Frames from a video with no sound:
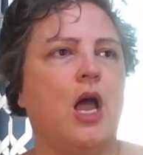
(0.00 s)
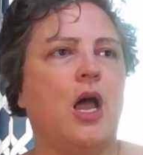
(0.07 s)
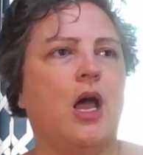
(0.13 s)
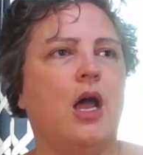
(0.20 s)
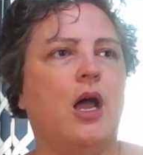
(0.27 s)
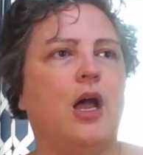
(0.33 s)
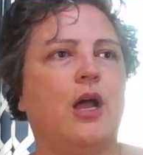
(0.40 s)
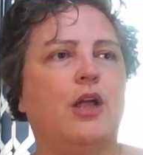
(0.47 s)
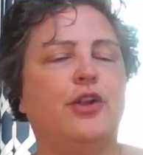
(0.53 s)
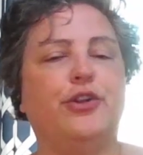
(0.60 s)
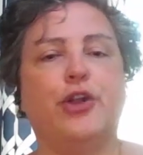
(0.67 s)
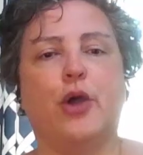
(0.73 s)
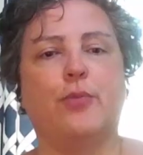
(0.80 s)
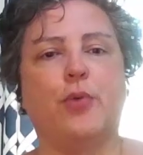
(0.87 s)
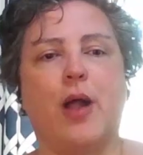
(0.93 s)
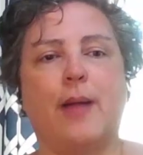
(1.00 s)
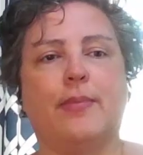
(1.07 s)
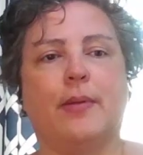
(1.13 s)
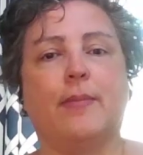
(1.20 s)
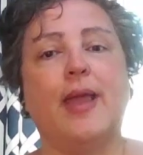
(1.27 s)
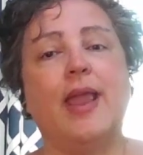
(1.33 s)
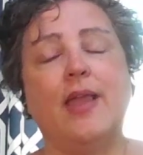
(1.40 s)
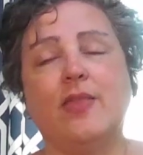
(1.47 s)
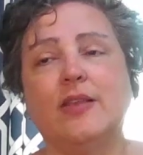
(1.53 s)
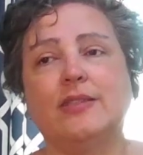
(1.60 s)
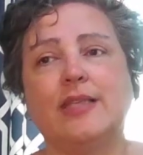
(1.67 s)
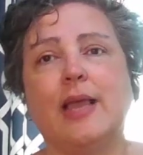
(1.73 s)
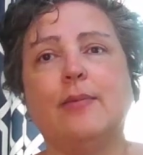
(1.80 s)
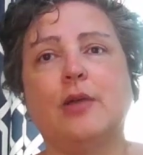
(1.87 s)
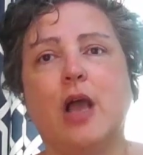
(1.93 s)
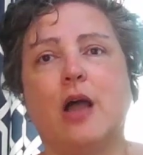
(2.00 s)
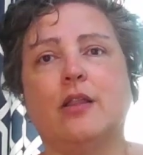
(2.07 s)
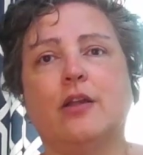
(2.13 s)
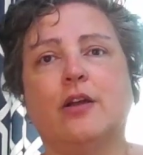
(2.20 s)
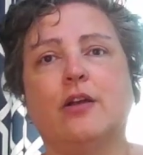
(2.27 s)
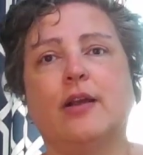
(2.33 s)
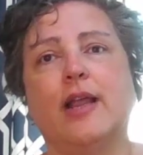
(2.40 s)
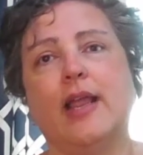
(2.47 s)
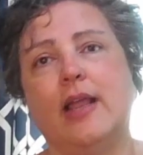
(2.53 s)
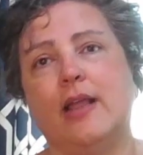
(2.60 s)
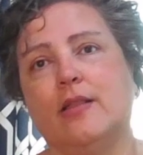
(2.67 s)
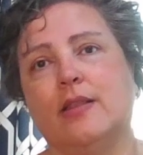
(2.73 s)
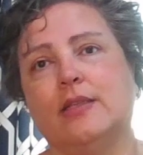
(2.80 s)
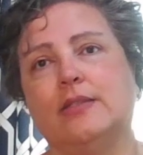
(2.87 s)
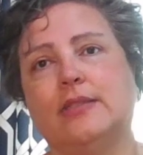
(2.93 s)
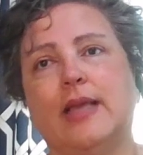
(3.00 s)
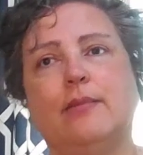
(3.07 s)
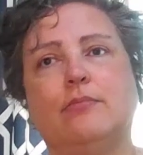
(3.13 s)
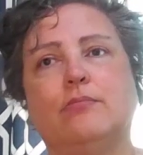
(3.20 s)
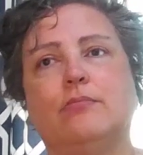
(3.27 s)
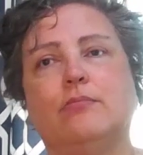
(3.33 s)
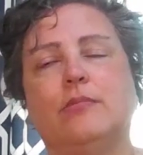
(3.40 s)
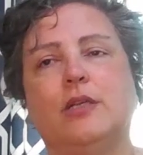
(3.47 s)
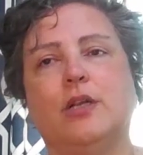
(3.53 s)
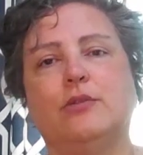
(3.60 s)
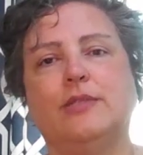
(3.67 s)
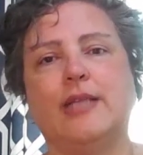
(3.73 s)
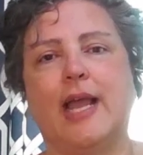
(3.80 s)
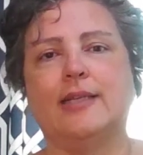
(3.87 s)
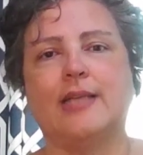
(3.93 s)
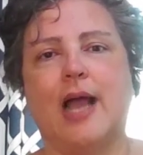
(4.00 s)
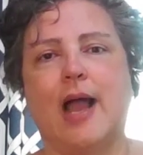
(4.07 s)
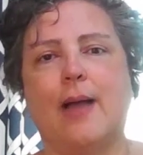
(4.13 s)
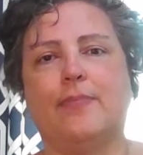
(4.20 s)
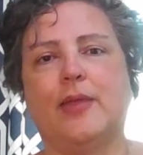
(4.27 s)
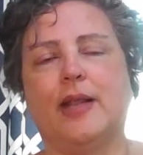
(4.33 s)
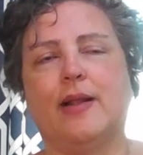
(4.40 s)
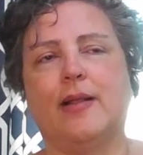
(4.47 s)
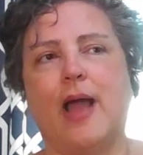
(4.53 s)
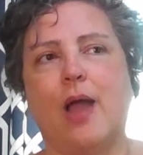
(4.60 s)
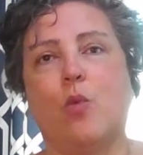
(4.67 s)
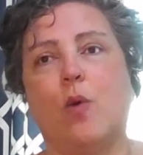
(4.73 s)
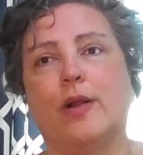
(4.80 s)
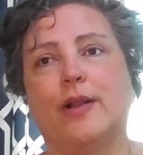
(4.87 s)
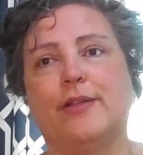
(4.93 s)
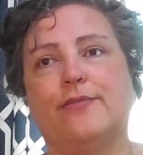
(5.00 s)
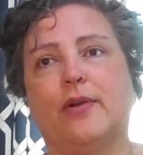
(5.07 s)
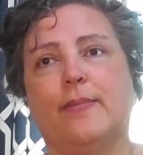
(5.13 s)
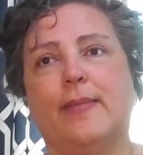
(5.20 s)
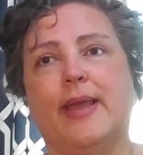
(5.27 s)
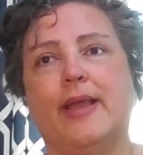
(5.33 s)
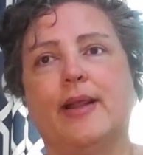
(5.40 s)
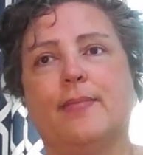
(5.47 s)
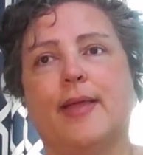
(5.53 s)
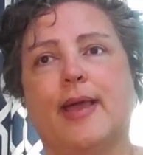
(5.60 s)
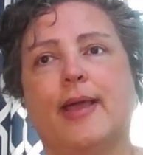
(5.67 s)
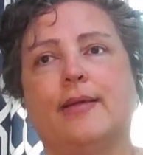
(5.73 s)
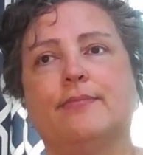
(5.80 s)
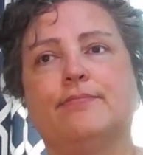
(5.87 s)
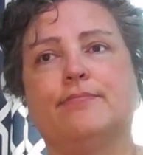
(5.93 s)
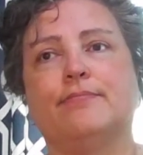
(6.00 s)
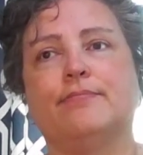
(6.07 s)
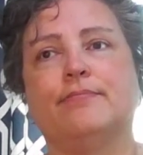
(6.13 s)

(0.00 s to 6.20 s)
Uh, no problem. In the same color, in the same, you know, tank top that I wanted for me. And I'm like,